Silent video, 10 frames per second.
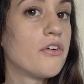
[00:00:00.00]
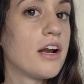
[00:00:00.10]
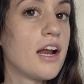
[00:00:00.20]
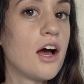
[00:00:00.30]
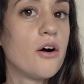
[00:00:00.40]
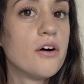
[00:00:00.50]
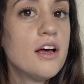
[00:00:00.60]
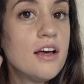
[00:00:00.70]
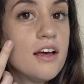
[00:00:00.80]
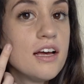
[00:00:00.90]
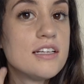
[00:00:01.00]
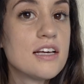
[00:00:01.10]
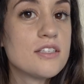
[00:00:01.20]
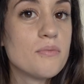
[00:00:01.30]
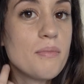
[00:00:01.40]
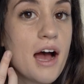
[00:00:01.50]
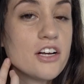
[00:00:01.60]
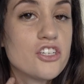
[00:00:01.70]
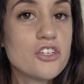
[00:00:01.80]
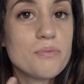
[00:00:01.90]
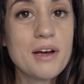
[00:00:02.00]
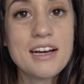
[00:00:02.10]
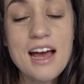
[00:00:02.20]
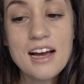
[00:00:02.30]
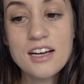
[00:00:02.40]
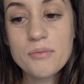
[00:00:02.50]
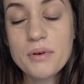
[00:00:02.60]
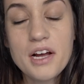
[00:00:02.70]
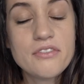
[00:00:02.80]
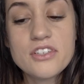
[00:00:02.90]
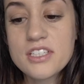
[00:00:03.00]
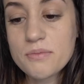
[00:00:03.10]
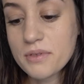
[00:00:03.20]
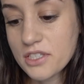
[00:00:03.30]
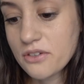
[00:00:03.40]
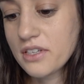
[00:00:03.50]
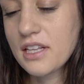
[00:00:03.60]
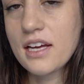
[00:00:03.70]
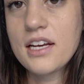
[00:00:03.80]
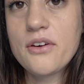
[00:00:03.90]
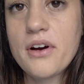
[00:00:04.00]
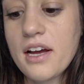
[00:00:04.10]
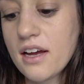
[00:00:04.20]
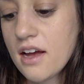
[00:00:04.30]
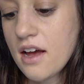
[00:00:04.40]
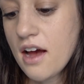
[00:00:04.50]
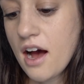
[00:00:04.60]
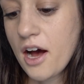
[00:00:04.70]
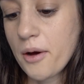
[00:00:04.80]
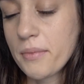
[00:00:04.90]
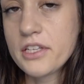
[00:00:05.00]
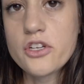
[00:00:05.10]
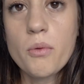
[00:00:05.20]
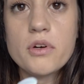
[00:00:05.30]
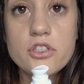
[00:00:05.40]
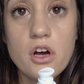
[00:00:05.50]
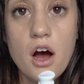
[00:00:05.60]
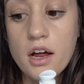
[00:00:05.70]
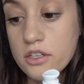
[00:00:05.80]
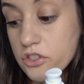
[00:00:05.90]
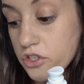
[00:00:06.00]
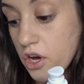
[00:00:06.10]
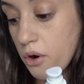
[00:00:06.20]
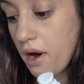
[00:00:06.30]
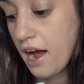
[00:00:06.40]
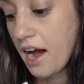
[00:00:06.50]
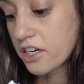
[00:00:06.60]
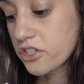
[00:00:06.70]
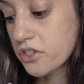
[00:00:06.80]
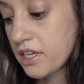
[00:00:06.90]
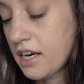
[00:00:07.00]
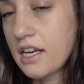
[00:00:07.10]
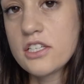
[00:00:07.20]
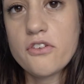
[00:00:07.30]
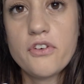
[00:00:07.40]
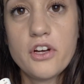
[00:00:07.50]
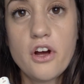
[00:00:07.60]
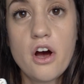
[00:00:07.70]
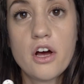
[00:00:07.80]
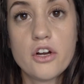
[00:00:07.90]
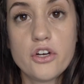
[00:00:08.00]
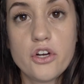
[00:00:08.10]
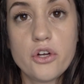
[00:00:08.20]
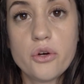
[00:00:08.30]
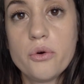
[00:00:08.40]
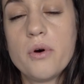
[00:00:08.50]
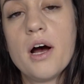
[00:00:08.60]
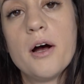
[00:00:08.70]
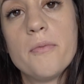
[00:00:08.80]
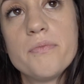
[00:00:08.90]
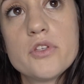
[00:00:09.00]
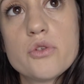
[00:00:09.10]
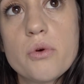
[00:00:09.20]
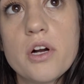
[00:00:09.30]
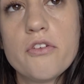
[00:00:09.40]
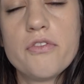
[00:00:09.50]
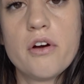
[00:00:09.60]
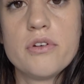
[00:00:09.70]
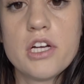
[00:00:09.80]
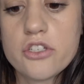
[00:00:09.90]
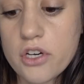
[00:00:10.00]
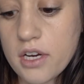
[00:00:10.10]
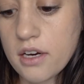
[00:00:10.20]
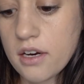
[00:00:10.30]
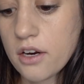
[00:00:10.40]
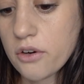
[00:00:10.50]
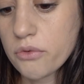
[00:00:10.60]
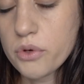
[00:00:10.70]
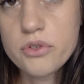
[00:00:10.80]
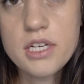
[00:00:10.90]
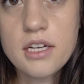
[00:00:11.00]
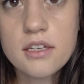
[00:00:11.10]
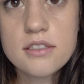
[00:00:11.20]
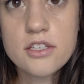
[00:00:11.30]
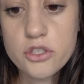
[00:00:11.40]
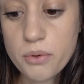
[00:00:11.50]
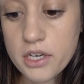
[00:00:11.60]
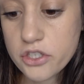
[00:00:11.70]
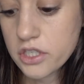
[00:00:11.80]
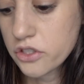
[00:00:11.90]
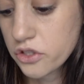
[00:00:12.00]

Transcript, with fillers: right now. It doesn't match my neck, but I've just been doing that anyway. It's almost gone, so I actually need to figure out a new sort of foundation routine situation